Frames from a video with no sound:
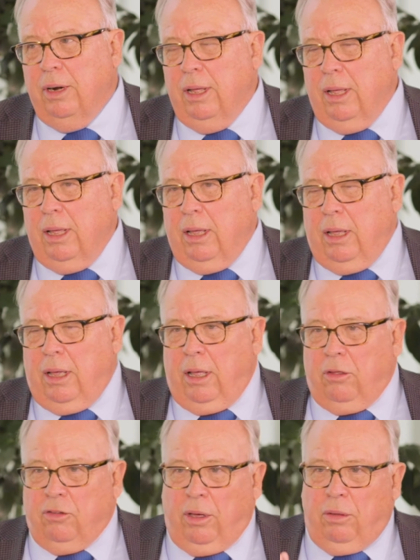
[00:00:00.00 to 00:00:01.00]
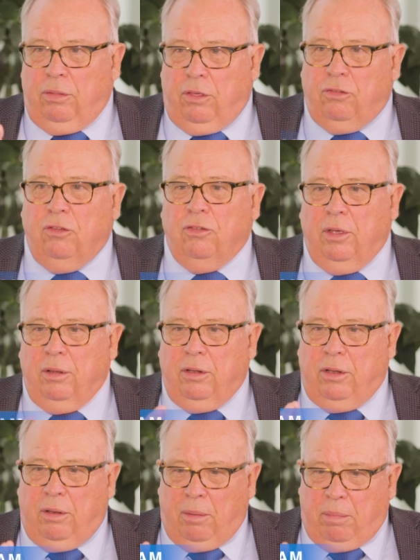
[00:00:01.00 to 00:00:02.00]
Yeah. So this is a,
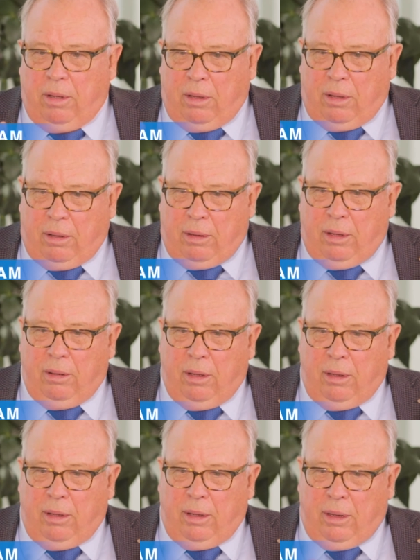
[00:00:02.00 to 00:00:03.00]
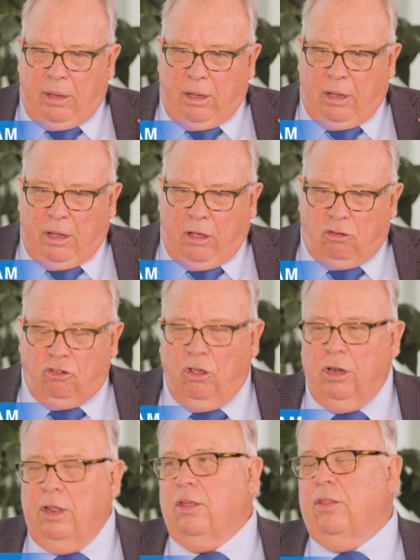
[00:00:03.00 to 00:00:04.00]
a, a
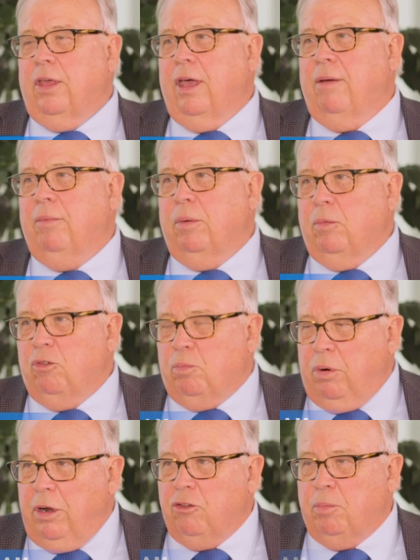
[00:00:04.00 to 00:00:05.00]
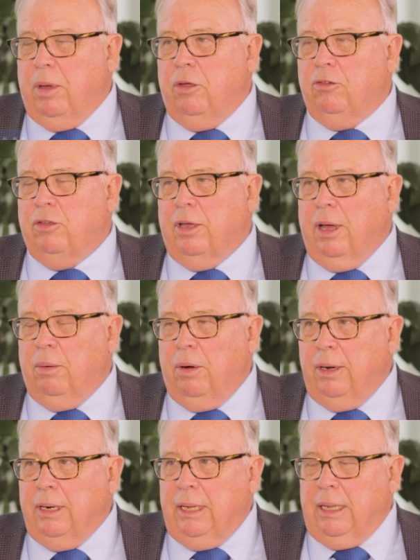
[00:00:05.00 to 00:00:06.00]
journey that the government was predisposed to go
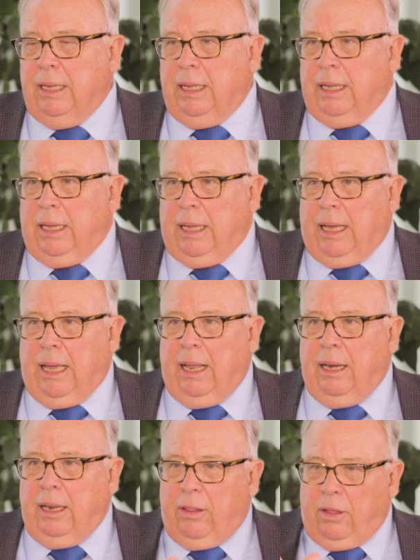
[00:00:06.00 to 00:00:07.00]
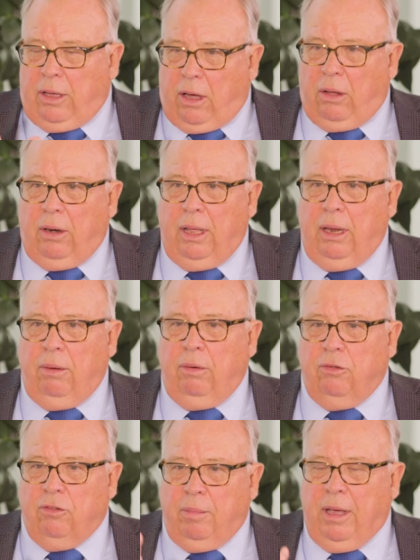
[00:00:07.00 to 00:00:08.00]
on. And the goal here
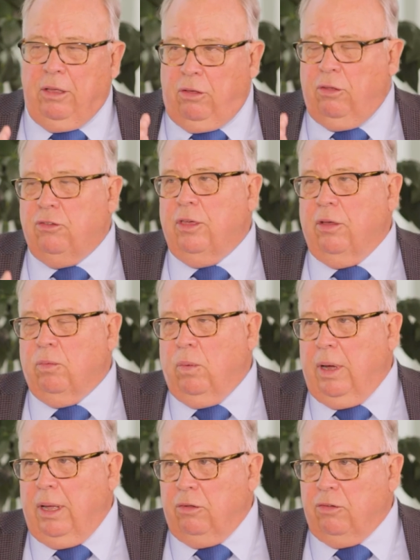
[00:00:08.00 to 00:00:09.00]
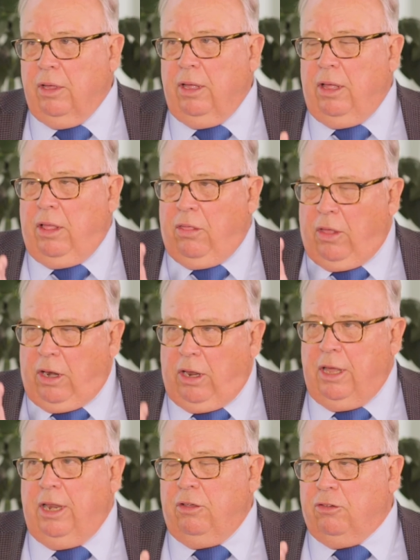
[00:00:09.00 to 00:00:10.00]
is to make New South Wales the
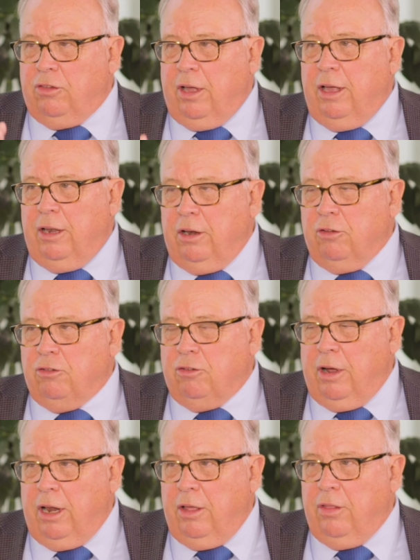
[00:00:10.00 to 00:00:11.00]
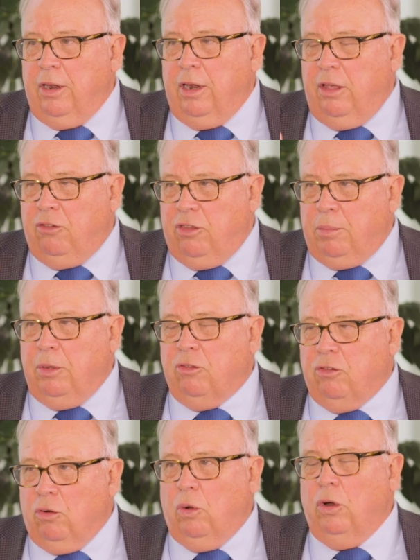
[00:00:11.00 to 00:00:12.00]
leading state in Australia that
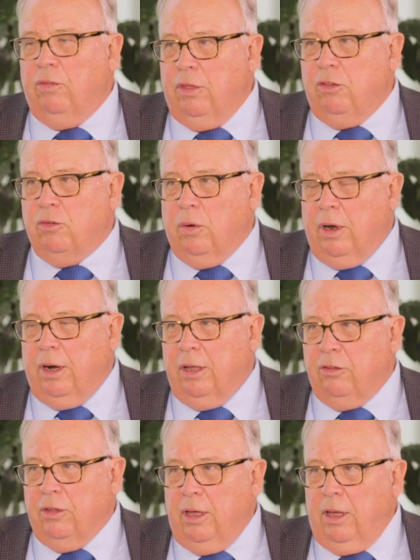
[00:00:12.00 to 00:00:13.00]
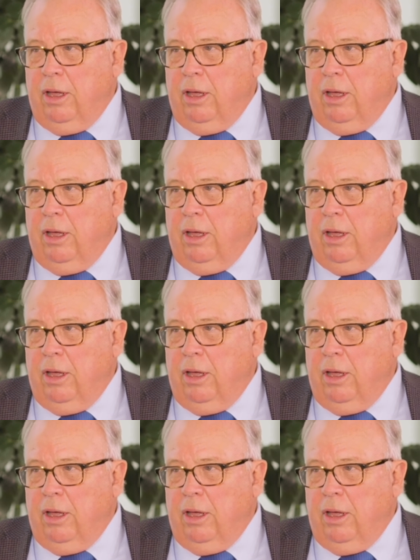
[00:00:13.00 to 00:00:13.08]
exhibits all of these qualities.